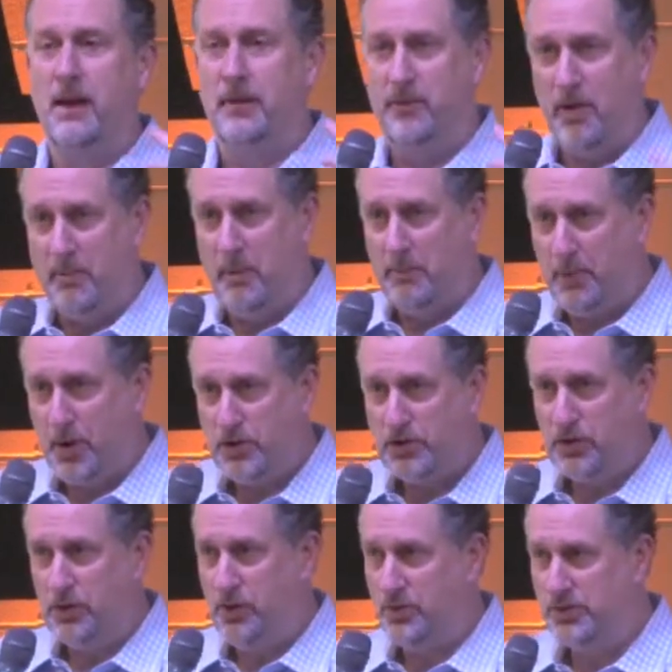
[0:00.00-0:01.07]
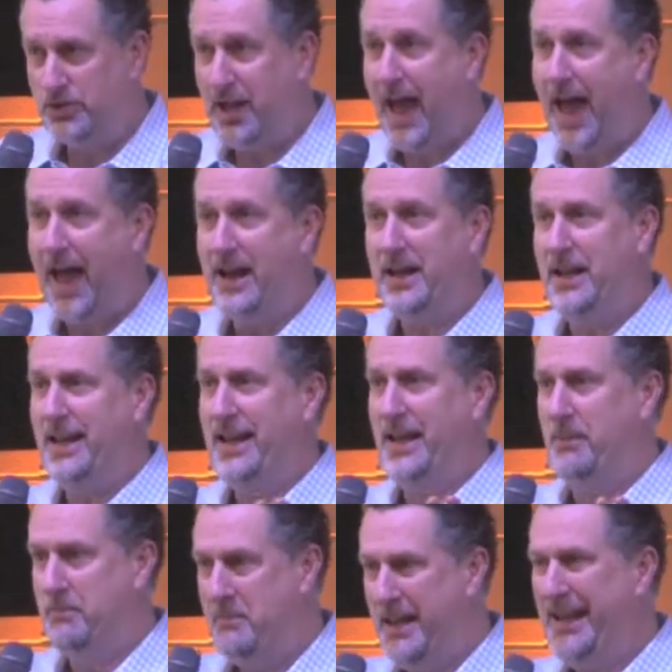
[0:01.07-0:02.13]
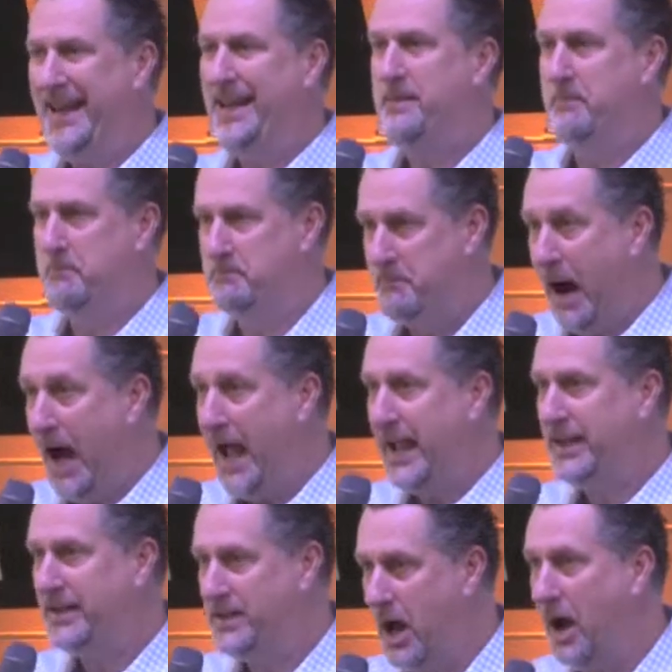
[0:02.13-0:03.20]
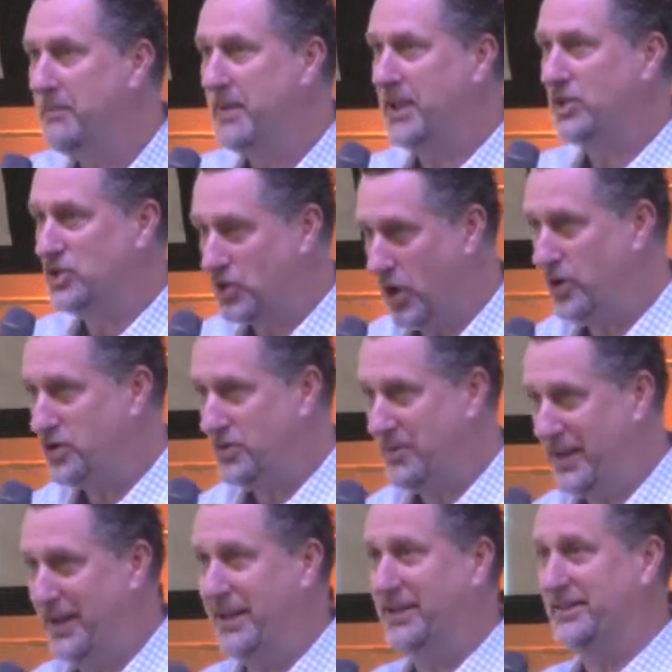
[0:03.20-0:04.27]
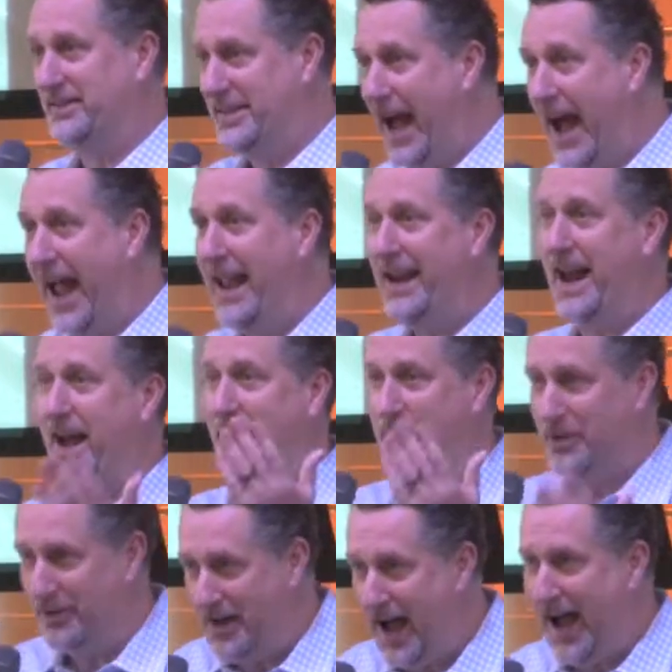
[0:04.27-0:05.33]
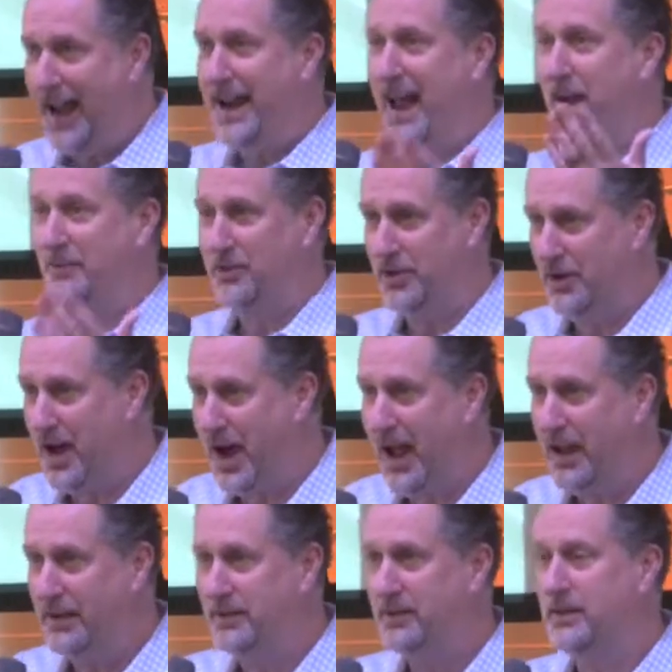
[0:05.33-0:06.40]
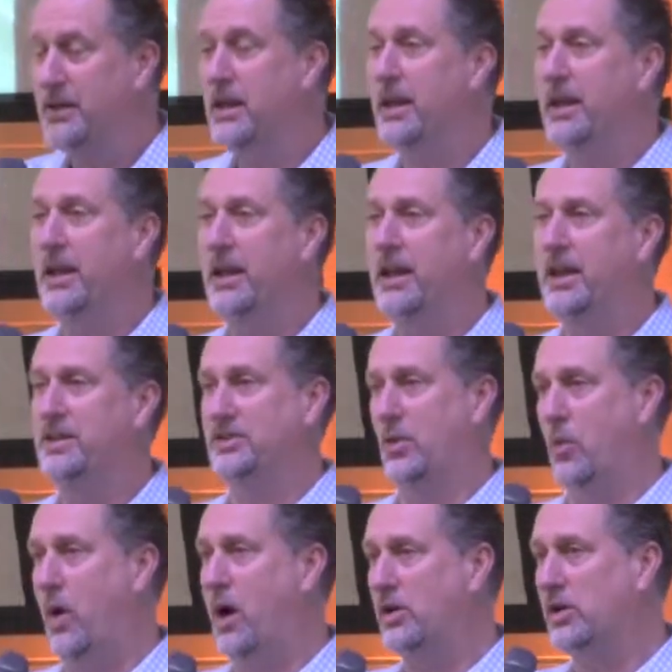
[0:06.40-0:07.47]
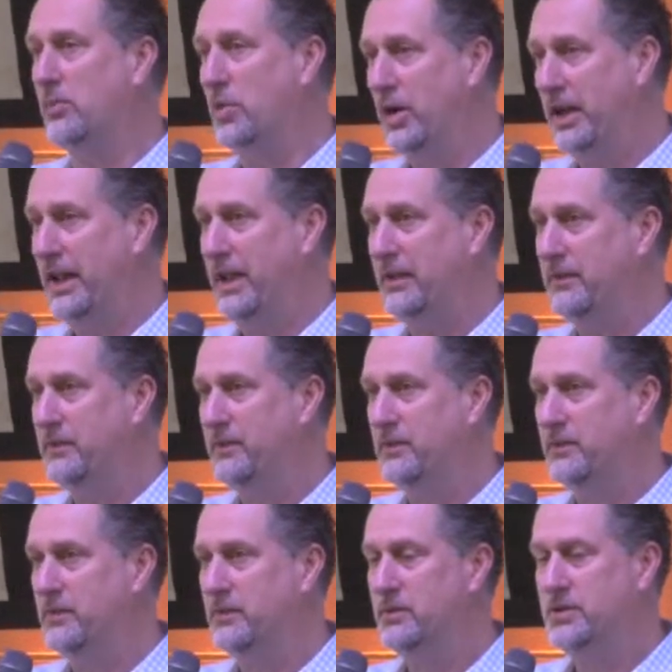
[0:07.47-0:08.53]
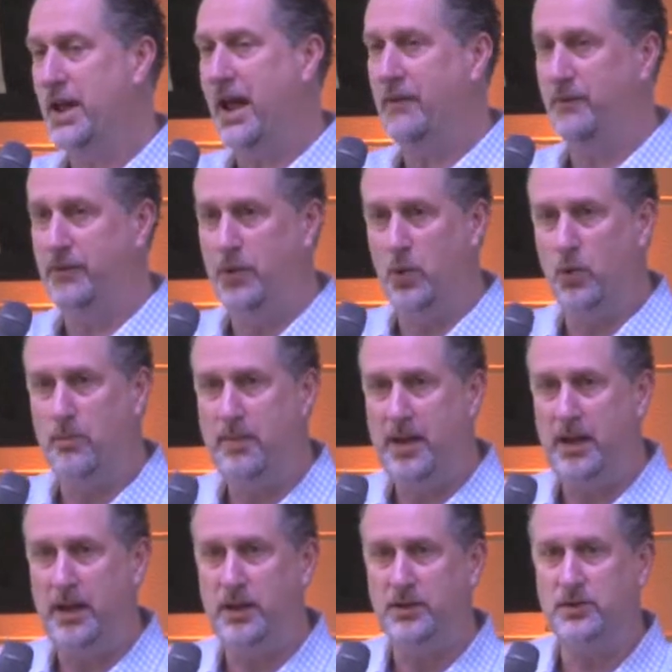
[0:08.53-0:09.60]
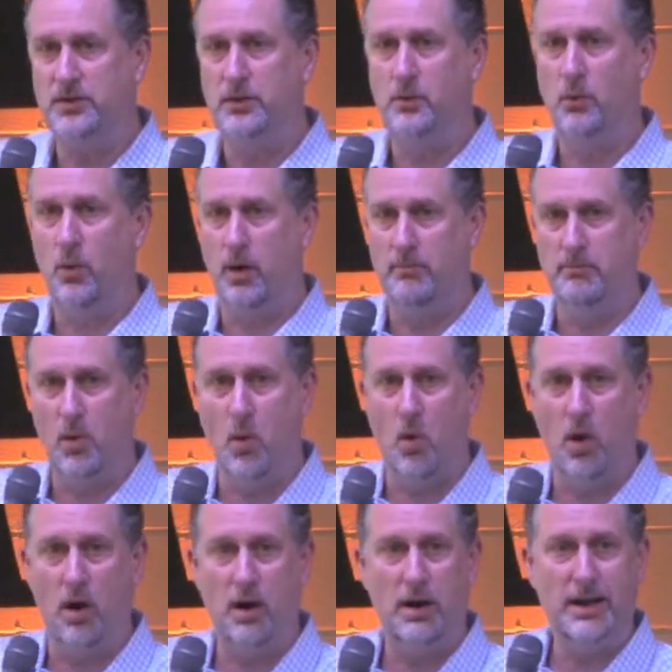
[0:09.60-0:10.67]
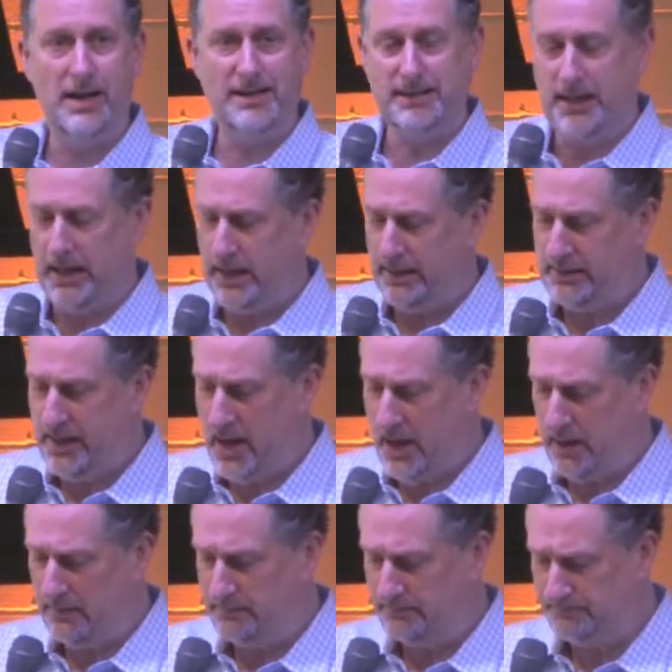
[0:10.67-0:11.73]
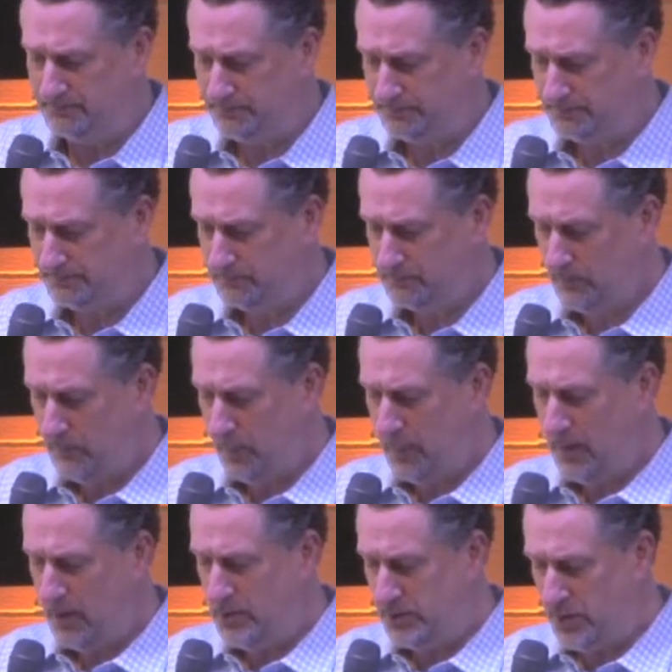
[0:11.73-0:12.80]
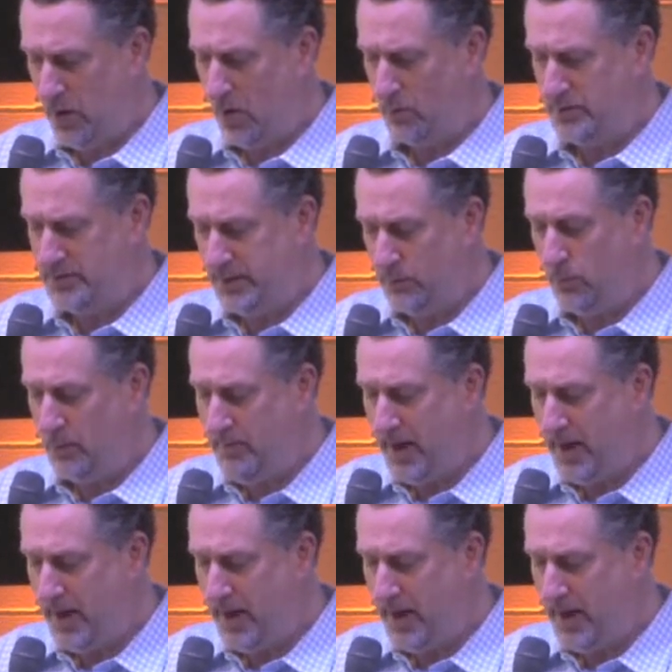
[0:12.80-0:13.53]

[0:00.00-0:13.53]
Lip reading: from a person who sat in many mind-numbing church meetings night after night after night, it is a welcome relief to have fewer meetings where more is getting done. So, did we